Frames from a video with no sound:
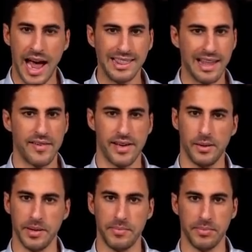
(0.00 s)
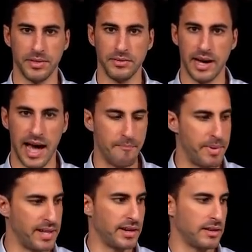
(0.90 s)
I love helping people.
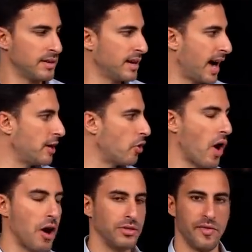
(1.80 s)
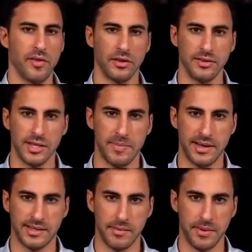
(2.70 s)
I've been there. I know how difficult this
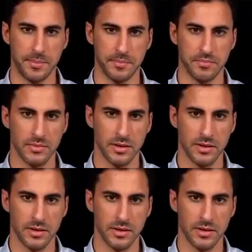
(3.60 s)
space can be.